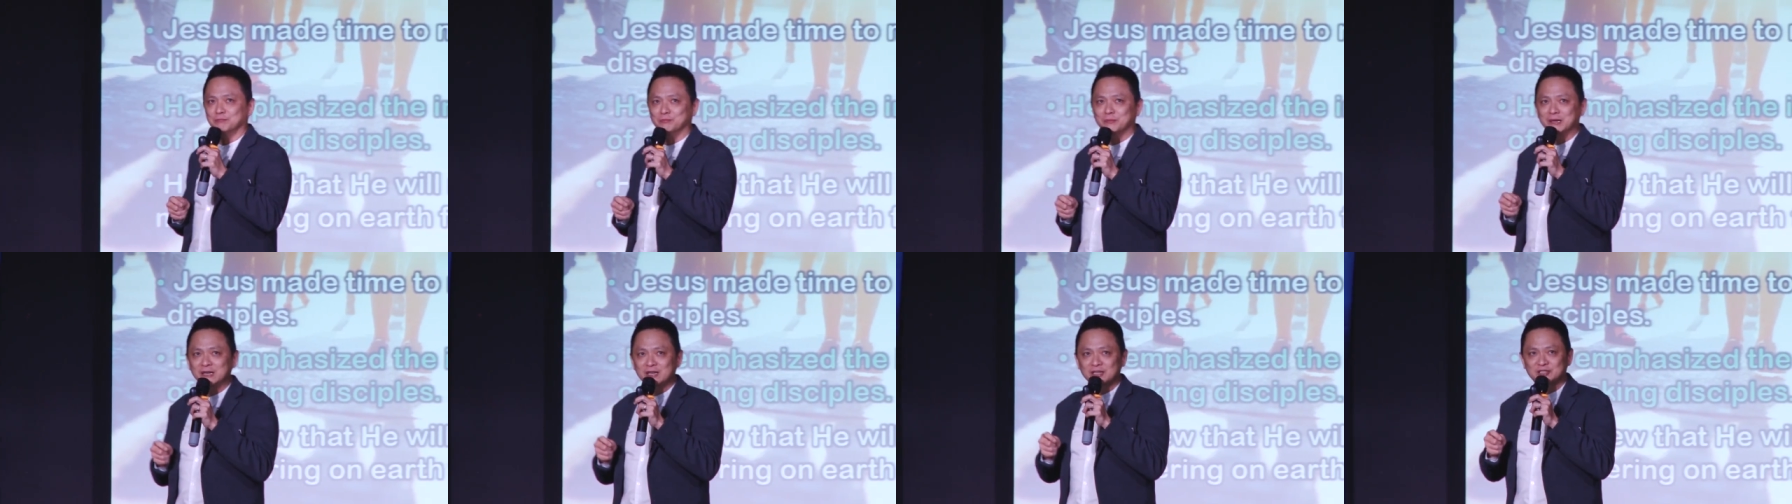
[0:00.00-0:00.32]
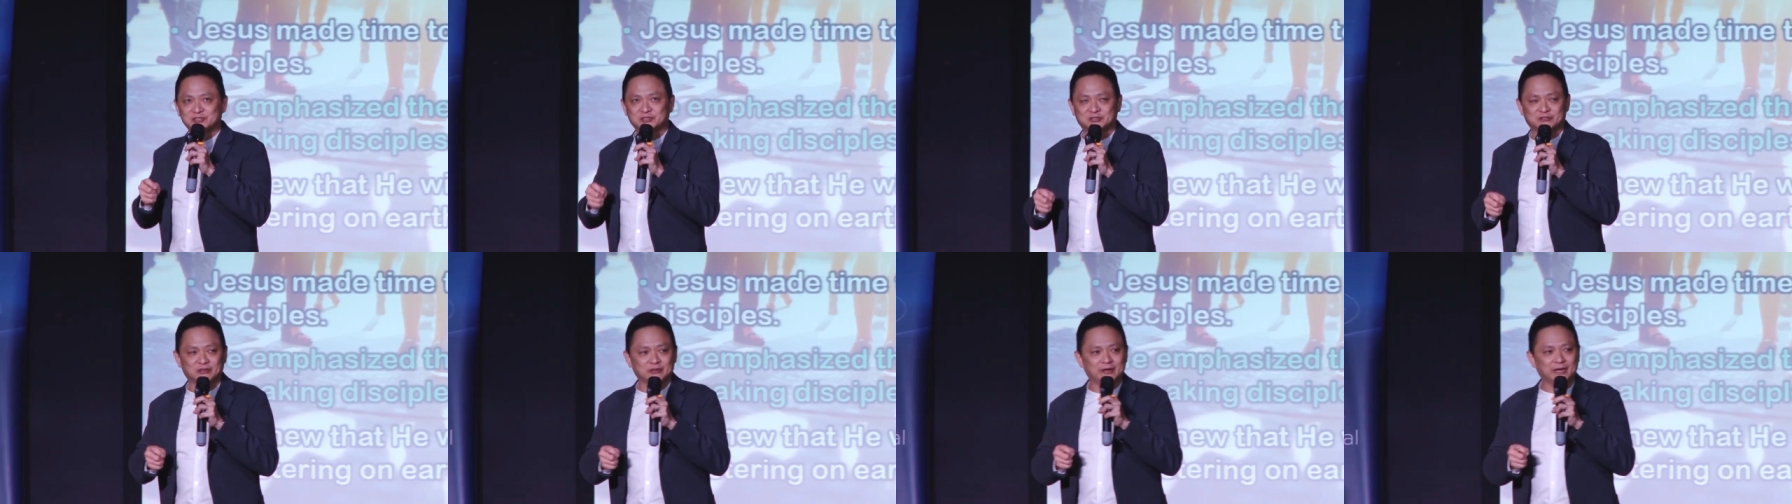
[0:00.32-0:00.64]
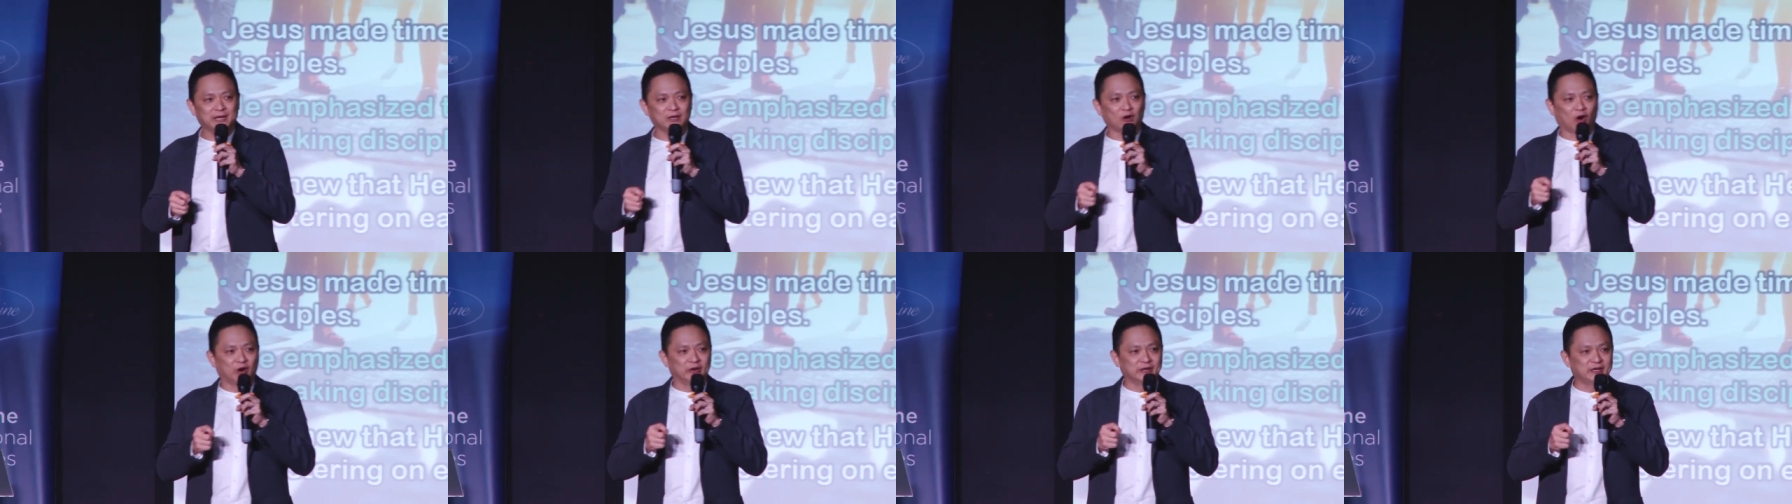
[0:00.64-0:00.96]

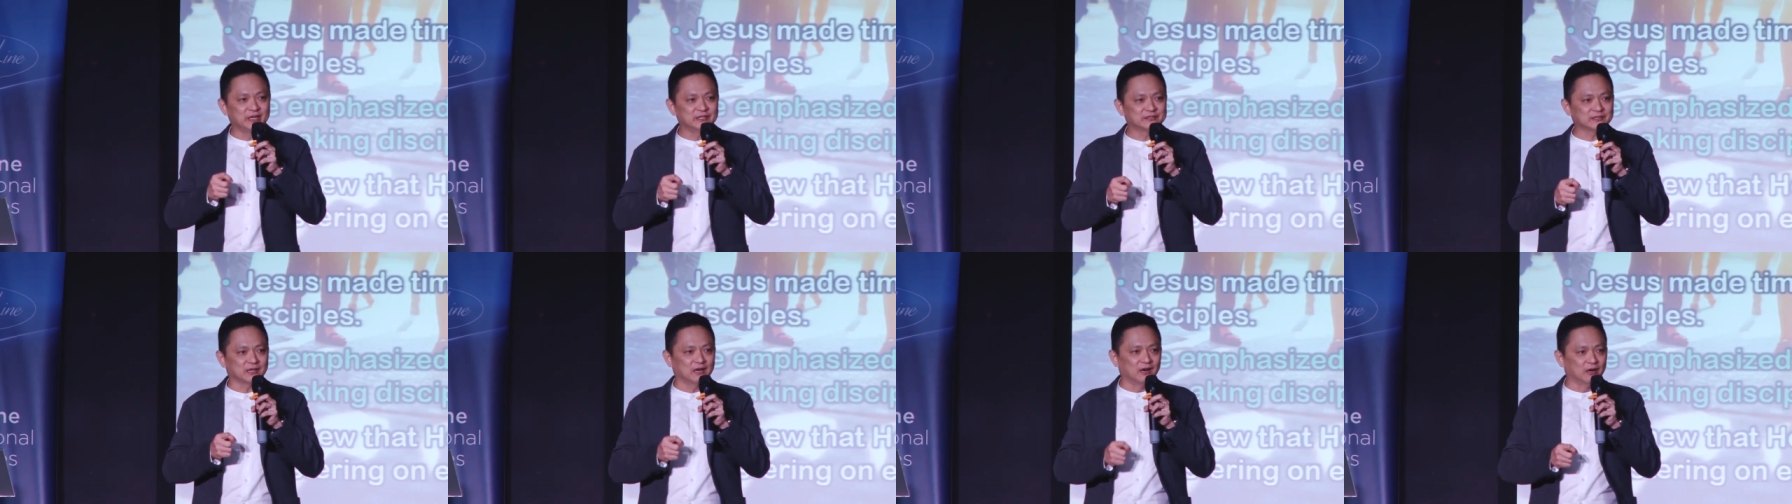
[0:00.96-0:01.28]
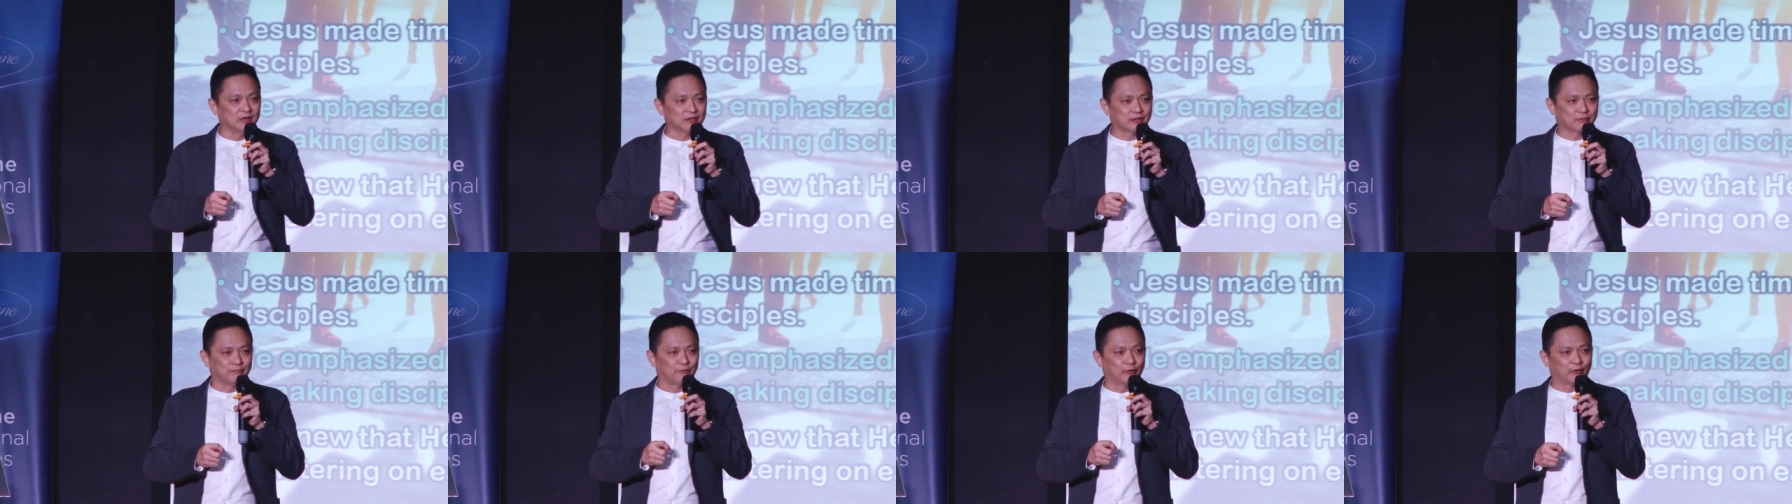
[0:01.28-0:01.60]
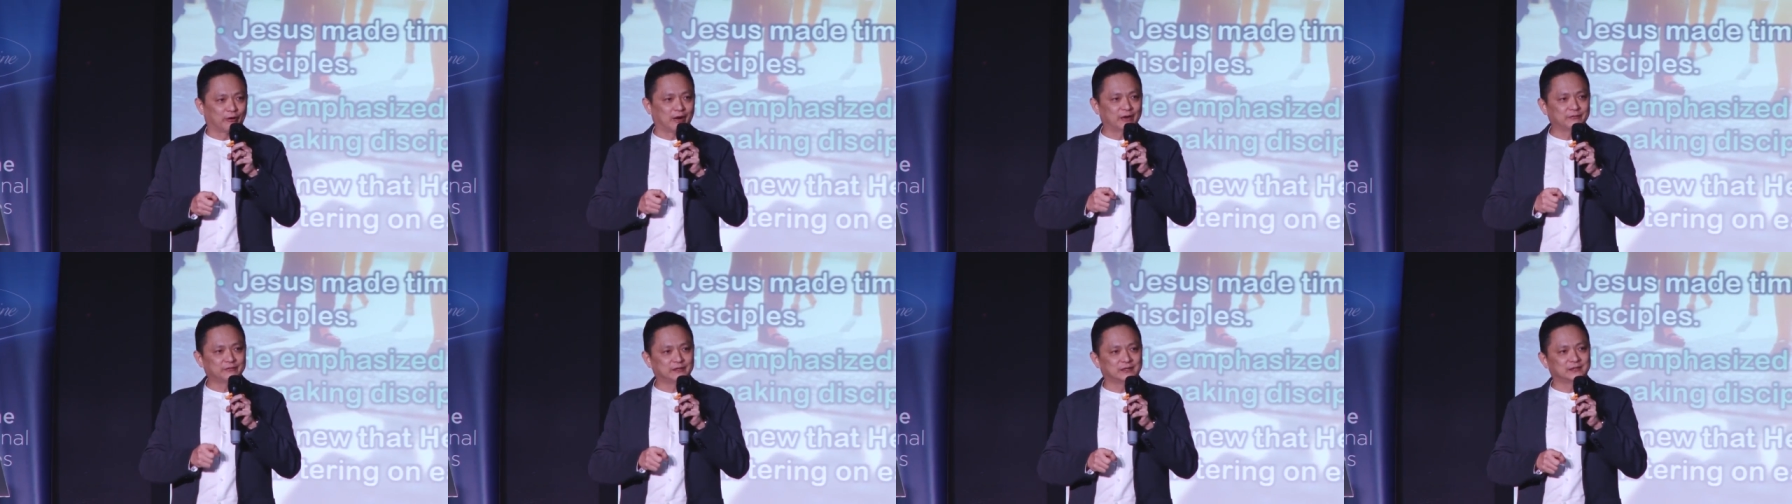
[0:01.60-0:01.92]
ministering on this earth
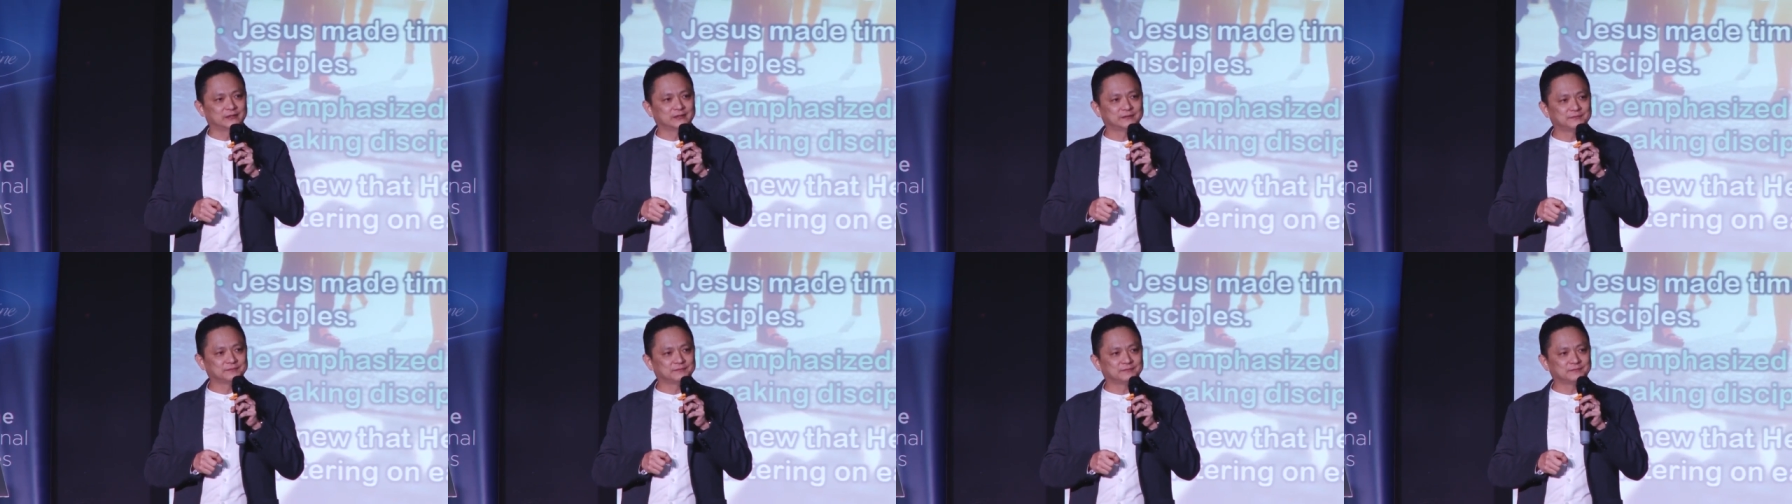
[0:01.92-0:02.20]
forever.